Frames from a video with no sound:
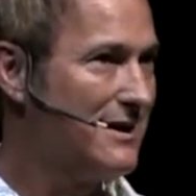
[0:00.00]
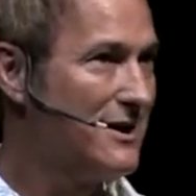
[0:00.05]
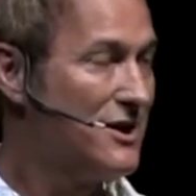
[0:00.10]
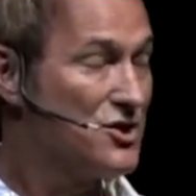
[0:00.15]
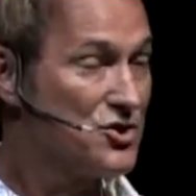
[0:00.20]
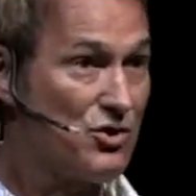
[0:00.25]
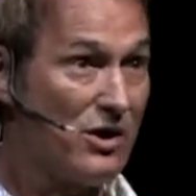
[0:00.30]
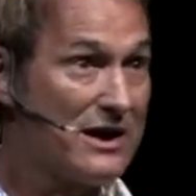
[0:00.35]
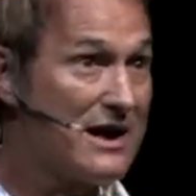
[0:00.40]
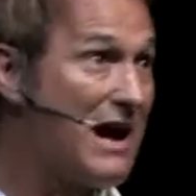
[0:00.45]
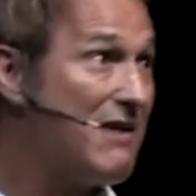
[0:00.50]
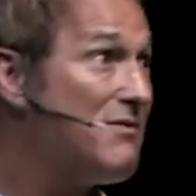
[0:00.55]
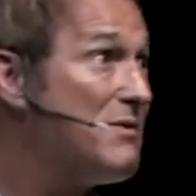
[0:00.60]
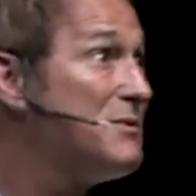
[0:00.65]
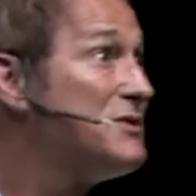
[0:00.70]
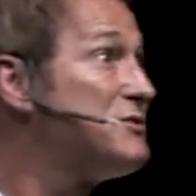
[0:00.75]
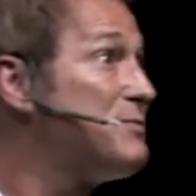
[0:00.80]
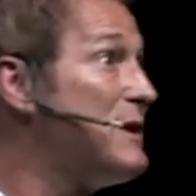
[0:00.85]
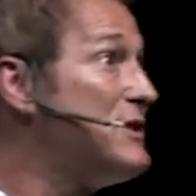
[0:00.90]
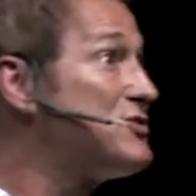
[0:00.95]
So I gave him
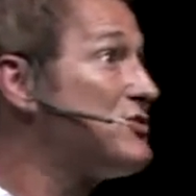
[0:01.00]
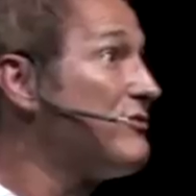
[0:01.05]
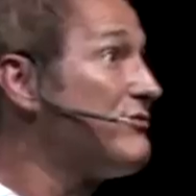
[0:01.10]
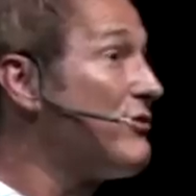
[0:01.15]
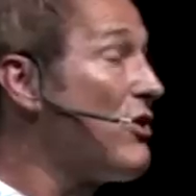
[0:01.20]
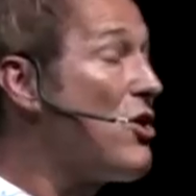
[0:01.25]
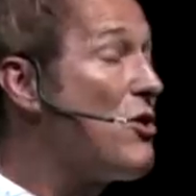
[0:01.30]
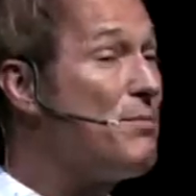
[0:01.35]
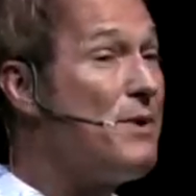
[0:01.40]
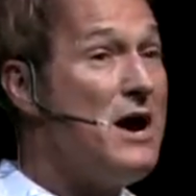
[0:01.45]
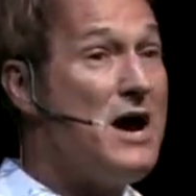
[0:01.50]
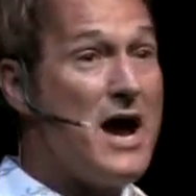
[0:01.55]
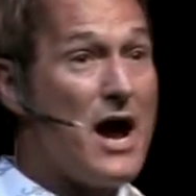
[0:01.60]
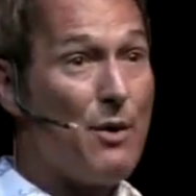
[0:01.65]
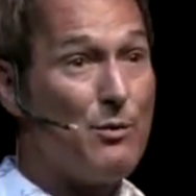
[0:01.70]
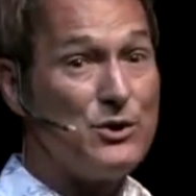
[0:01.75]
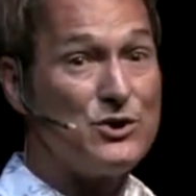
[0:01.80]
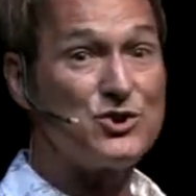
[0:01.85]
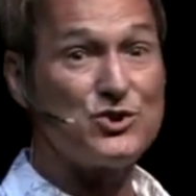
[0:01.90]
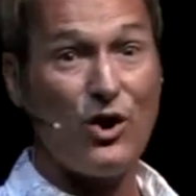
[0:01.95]
his piece of rope, and
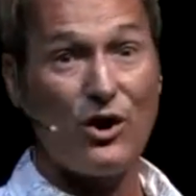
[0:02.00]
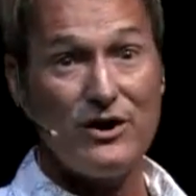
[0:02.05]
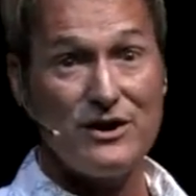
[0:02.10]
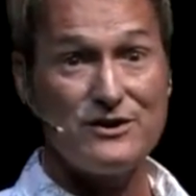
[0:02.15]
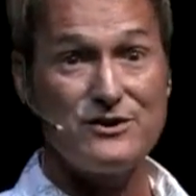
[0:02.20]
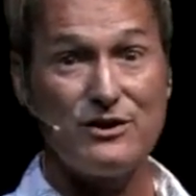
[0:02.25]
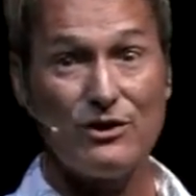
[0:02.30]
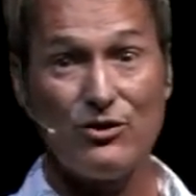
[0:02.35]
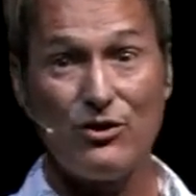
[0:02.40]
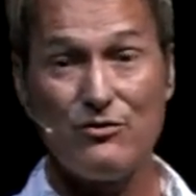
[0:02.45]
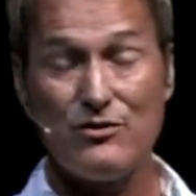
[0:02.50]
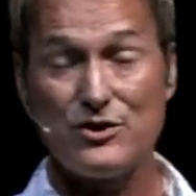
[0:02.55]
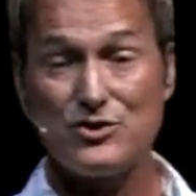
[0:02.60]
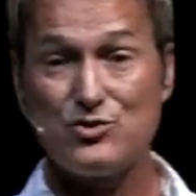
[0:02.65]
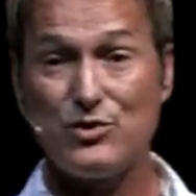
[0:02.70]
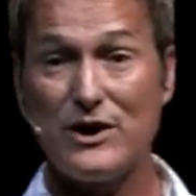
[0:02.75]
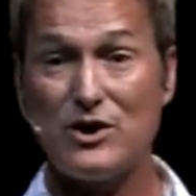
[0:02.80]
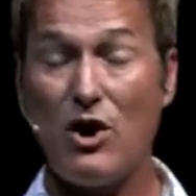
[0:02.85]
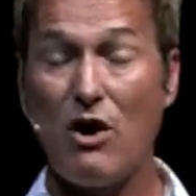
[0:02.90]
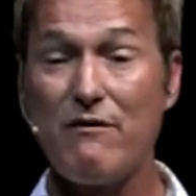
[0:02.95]
we started to learn the
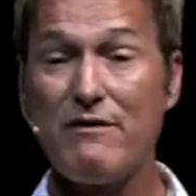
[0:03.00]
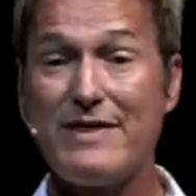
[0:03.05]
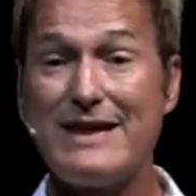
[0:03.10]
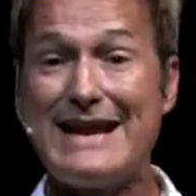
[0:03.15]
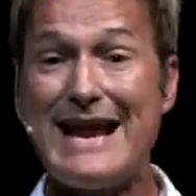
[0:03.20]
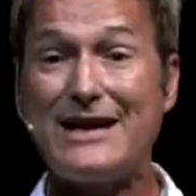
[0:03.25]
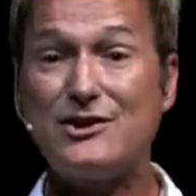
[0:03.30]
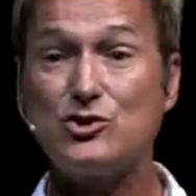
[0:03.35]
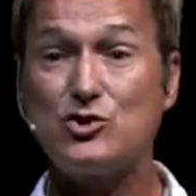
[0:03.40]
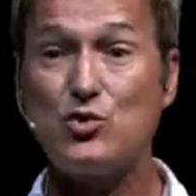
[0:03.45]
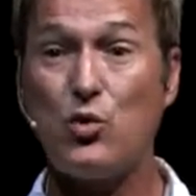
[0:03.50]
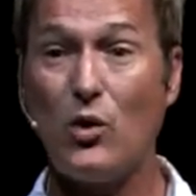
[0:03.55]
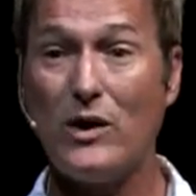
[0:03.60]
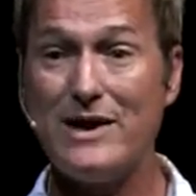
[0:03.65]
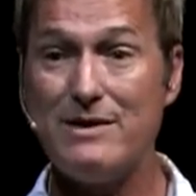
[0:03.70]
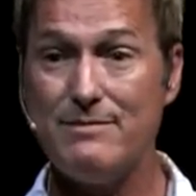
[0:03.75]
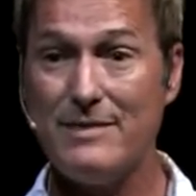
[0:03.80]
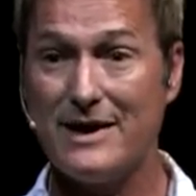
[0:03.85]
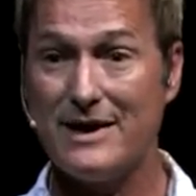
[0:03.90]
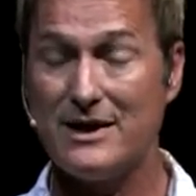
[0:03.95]
trick. Over the next 20
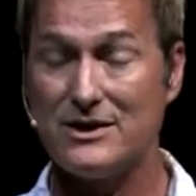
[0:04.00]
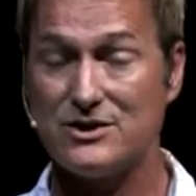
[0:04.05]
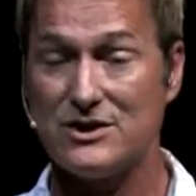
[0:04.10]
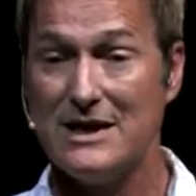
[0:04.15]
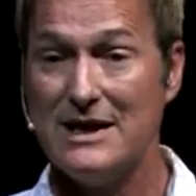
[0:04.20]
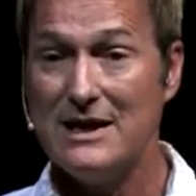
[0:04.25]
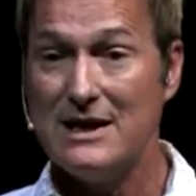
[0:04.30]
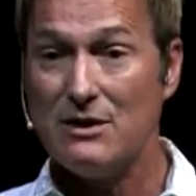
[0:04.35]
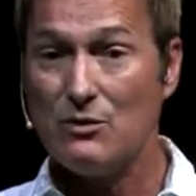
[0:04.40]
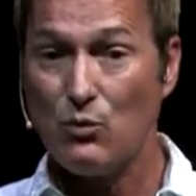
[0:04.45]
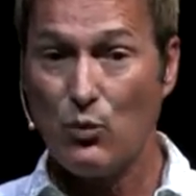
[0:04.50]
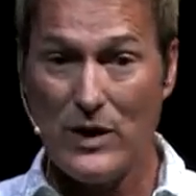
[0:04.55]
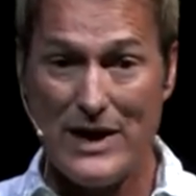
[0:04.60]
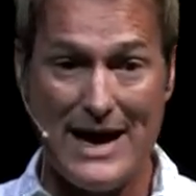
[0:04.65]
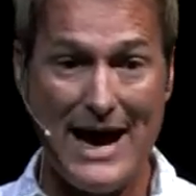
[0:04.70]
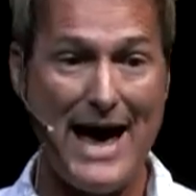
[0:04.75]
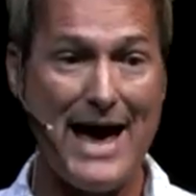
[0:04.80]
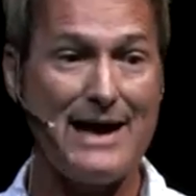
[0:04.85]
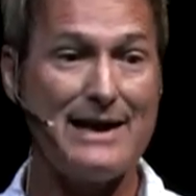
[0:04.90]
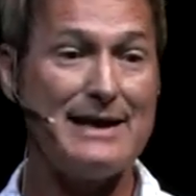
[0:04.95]
minutes, we
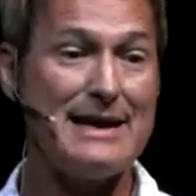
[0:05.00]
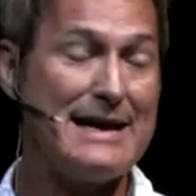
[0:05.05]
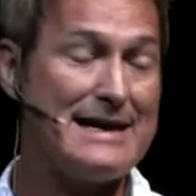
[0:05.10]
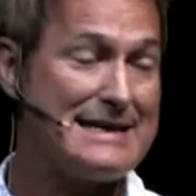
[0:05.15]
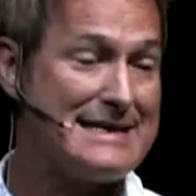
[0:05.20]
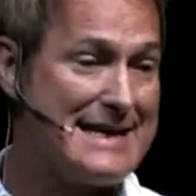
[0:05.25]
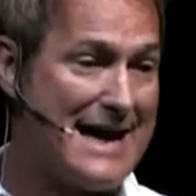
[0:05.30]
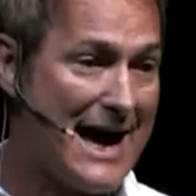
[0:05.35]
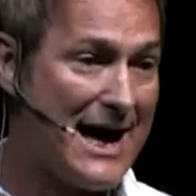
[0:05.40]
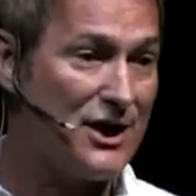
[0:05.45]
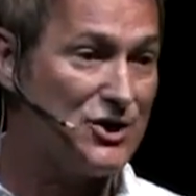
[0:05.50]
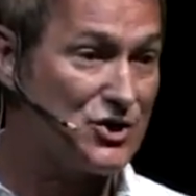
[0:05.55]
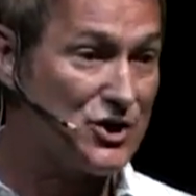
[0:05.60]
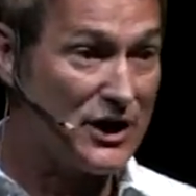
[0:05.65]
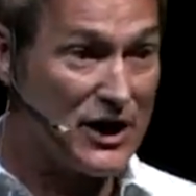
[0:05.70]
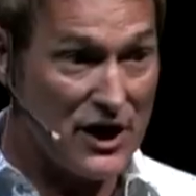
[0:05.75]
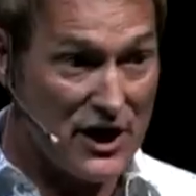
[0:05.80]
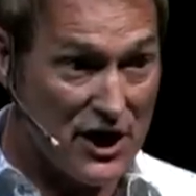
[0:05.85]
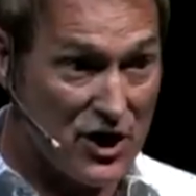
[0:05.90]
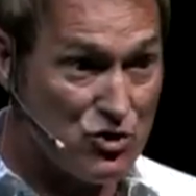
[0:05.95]
had engaged in
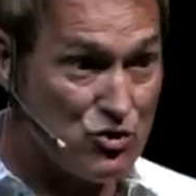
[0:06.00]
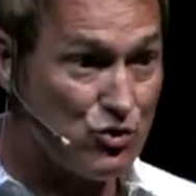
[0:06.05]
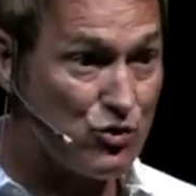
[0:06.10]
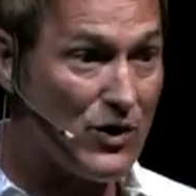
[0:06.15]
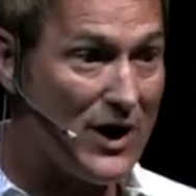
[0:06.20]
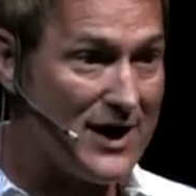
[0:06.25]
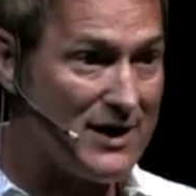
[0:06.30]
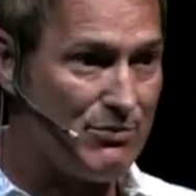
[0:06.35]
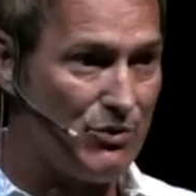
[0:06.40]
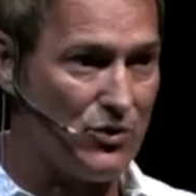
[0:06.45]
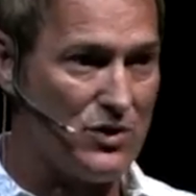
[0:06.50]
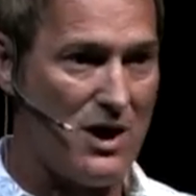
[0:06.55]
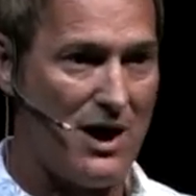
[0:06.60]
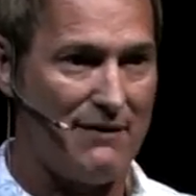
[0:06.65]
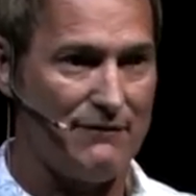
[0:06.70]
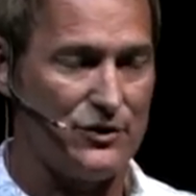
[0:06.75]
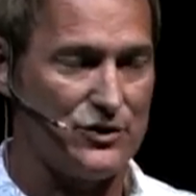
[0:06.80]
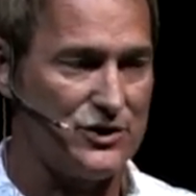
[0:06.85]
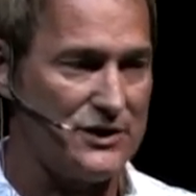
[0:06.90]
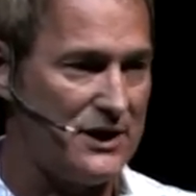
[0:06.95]
an incredible
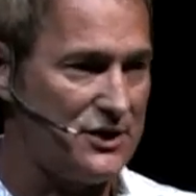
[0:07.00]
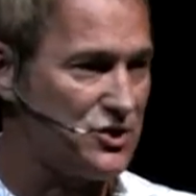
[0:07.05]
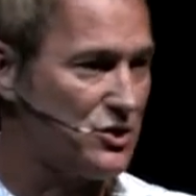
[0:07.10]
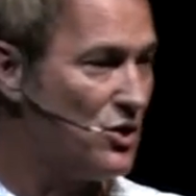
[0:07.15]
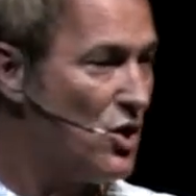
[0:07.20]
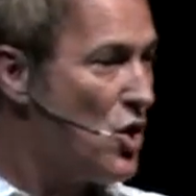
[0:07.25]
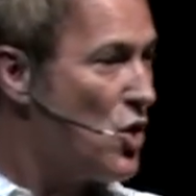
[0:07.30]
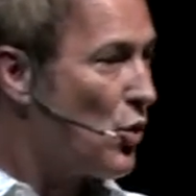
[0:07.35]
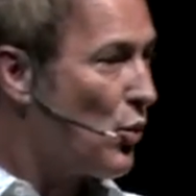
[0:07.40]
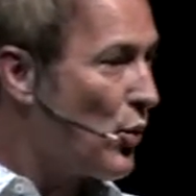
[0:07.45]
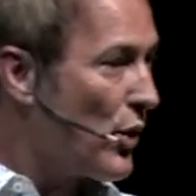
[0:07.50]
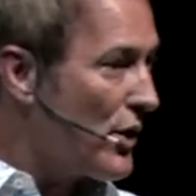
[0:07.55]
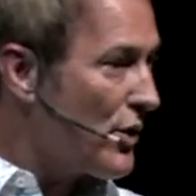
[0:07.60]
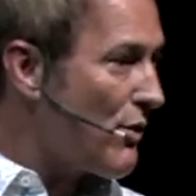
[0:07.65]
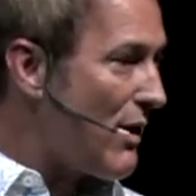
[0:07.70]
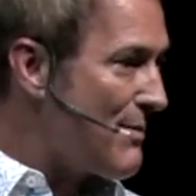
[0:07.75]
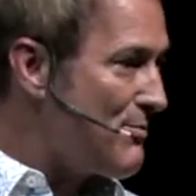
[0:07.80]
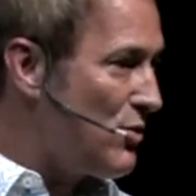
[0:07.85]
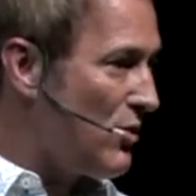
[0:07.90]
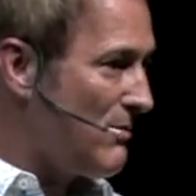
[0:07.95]
conversation. Where do
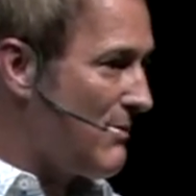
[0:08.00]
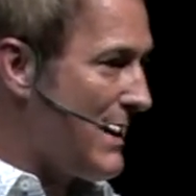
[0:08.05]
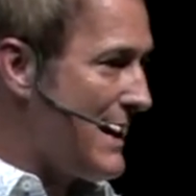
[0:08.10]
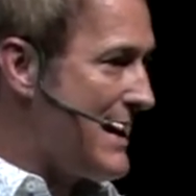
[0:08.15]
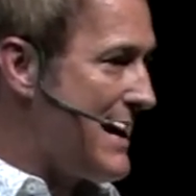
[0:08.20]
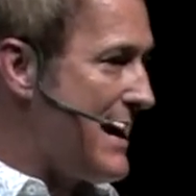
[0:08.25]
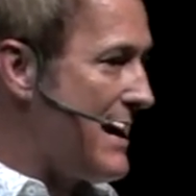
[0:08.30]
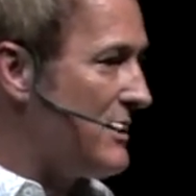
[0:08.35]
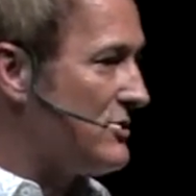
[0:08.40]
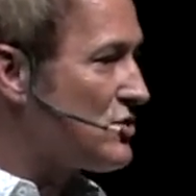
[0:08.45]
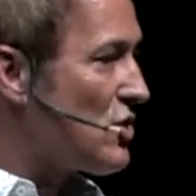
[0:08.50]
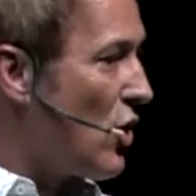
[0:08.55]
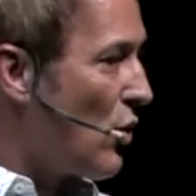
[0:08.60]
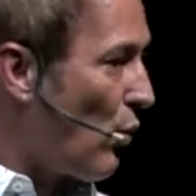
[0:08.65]
I put my hands?